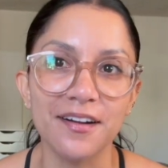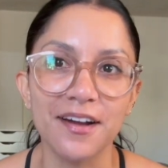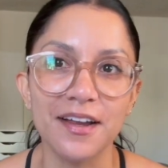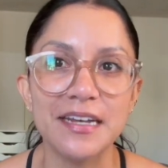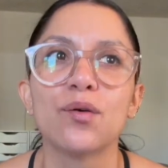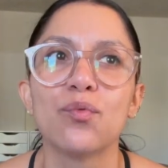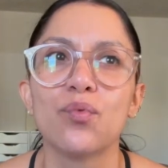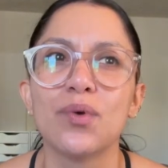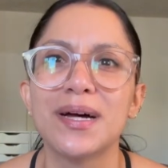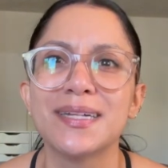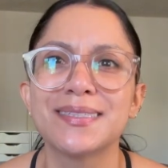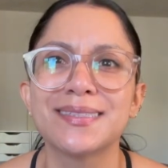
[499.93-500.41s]

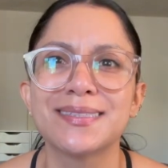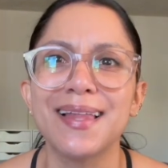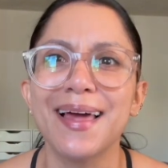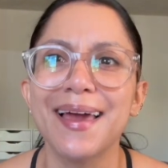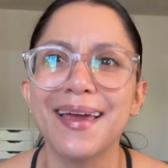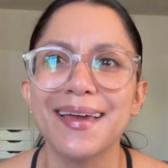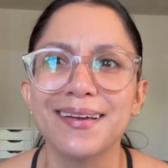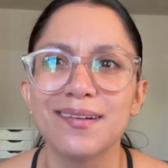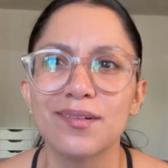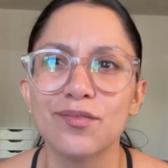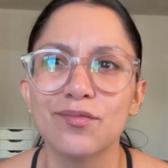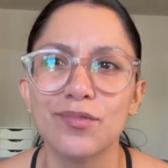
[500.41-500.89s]
And was
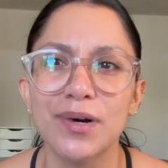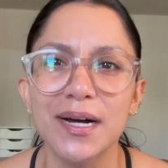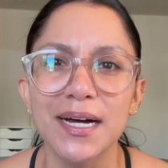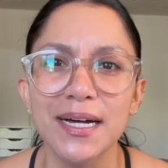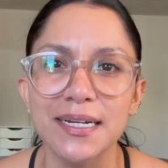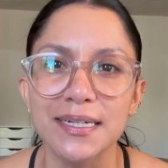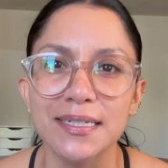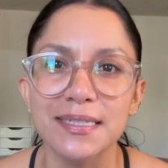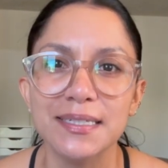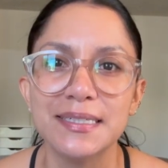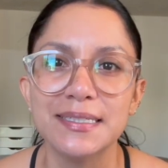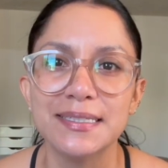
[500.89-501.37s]
like,
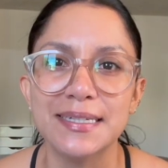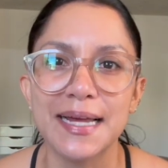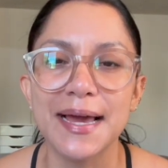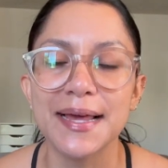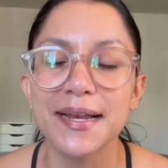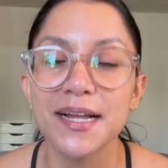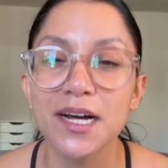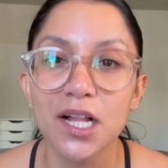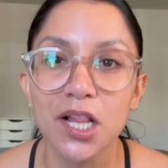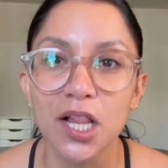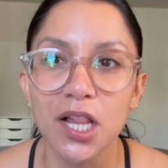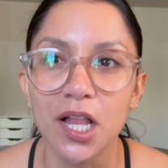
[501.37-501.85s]
what,
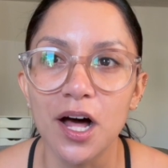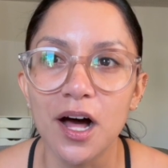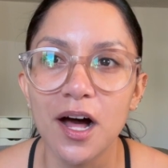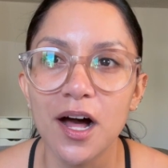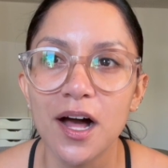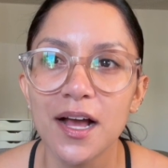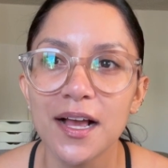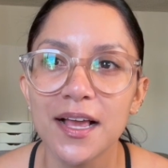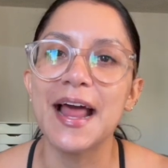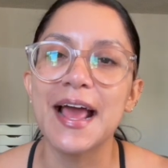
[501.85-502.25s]
nine o'clock?